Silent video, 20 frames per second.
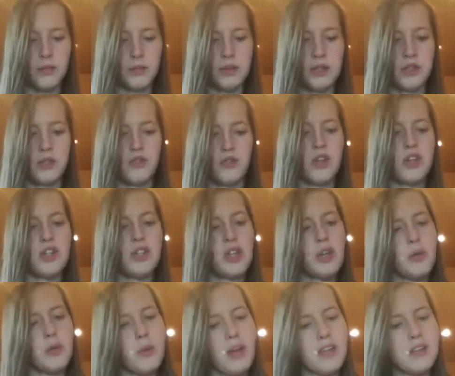But the strange
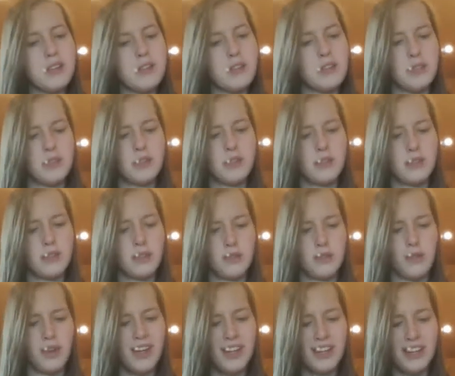thing was,
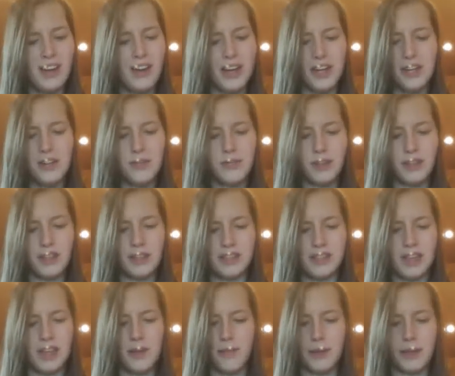right now I didn't feel
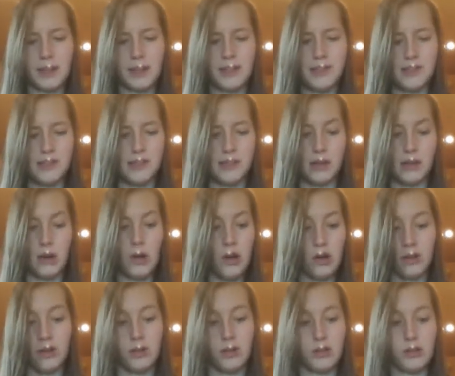excited about Liz's at
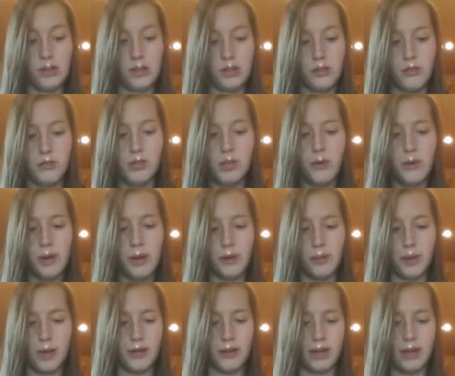all. There was no way
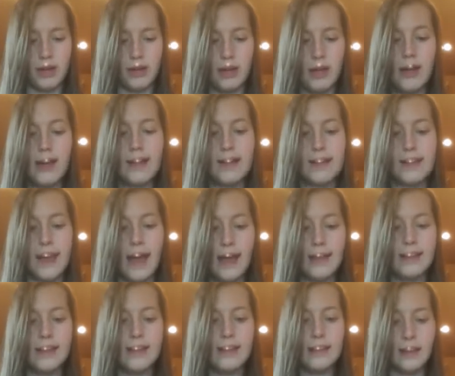around it.
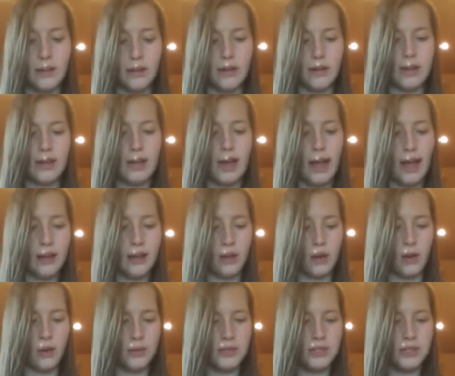Callie Leary,
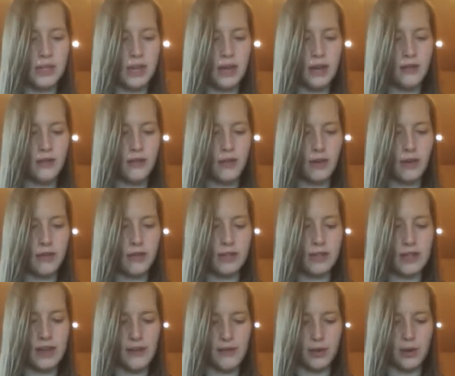I-girl, was standing in front of
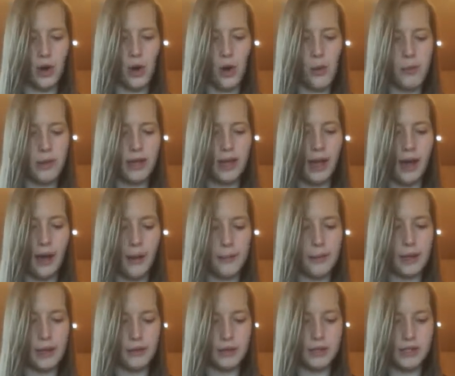Endeavor, hoping Hal
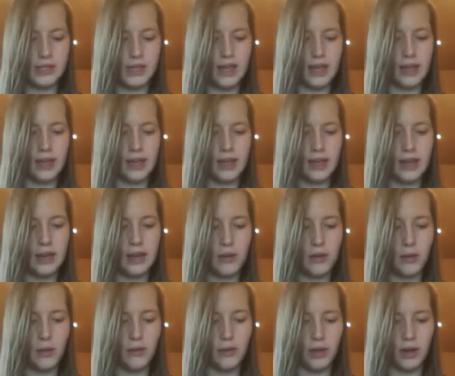Bennett would say he and Nia
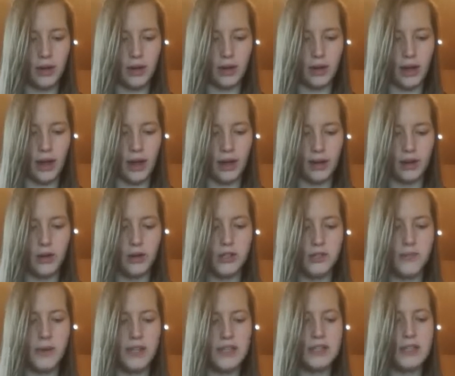Rivera and I could
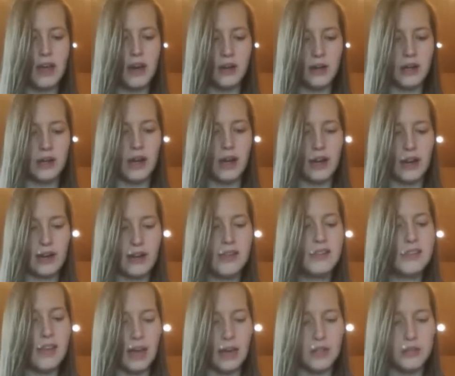spend Saturday night at
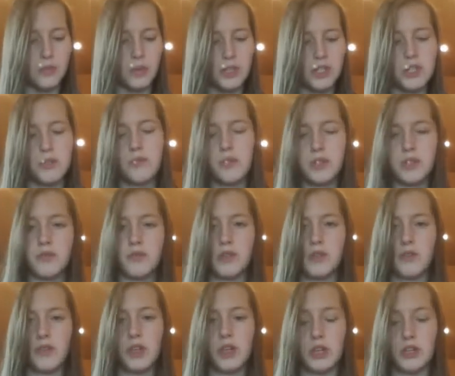his house watching
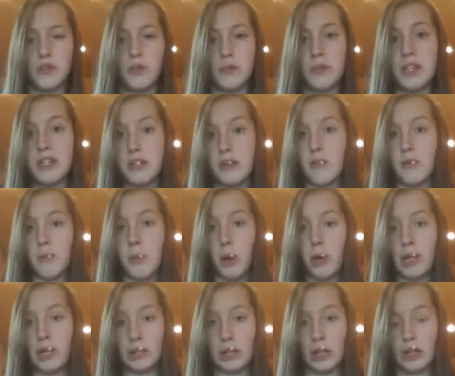footage from the Endeavor
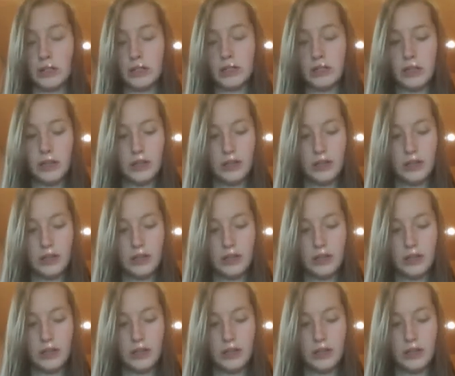parking lot.